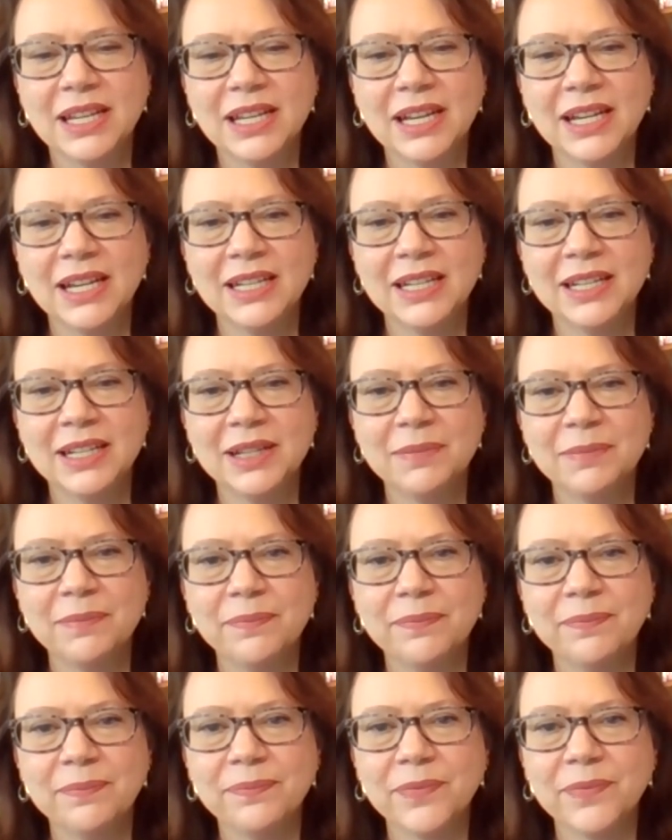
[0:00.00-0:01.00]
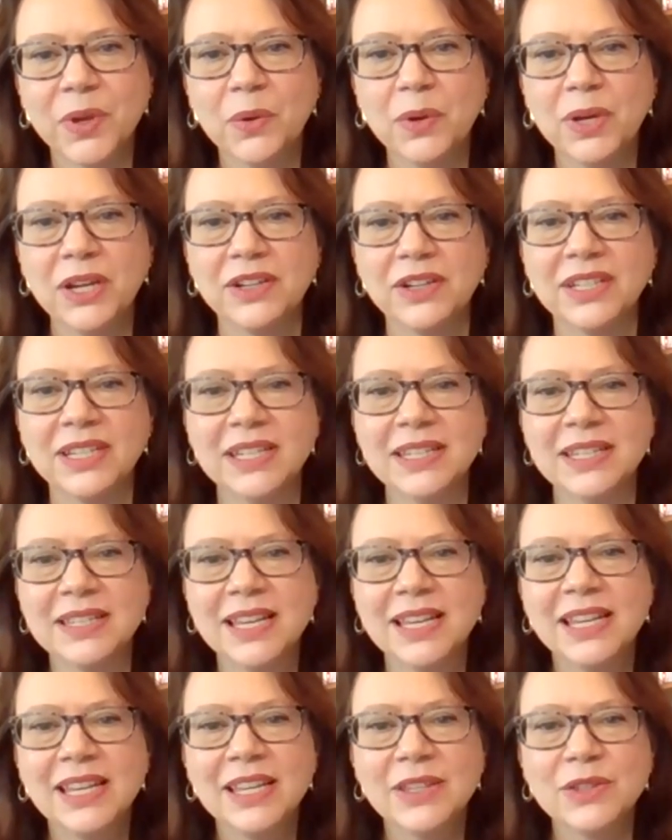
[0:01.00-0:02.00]
um oh here it is
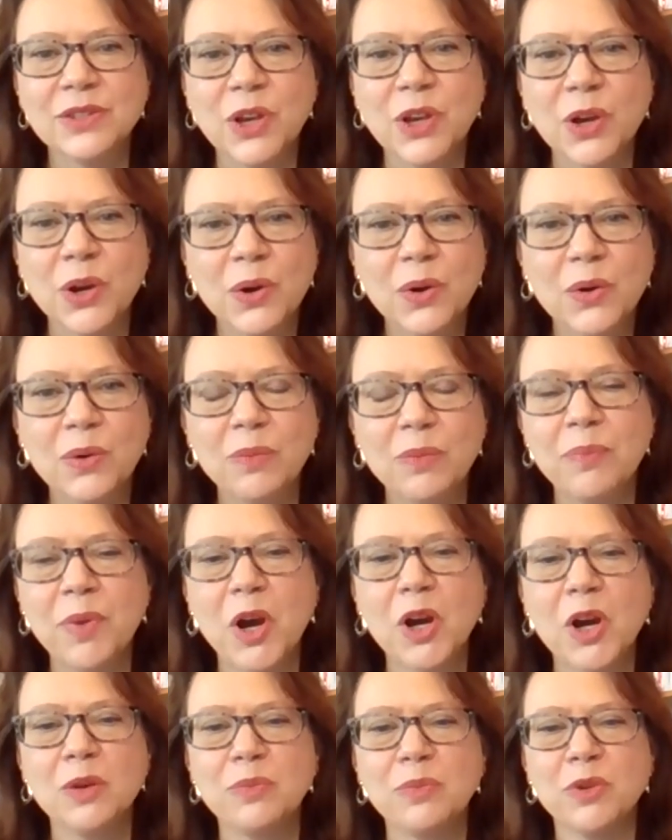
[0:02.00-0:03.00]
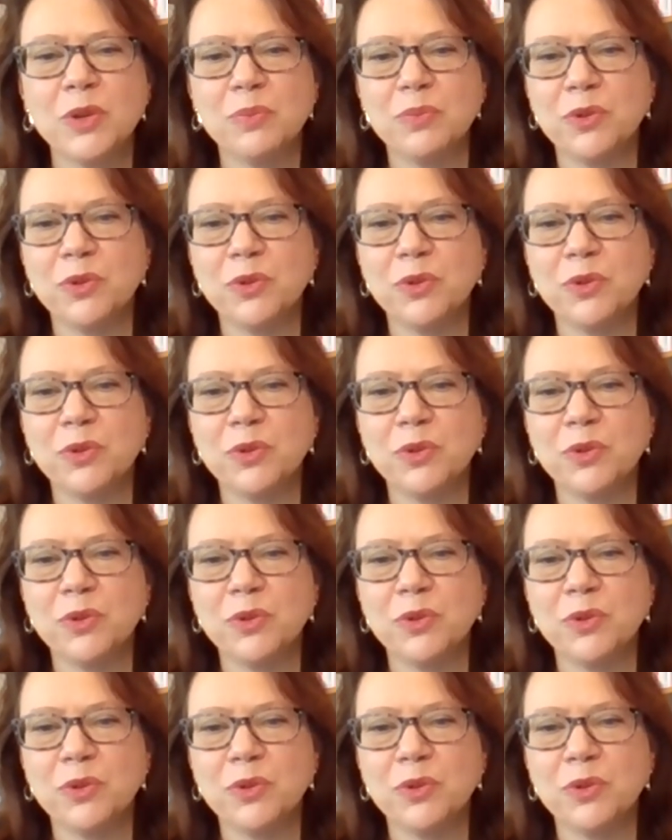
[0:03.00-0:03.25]
so barbara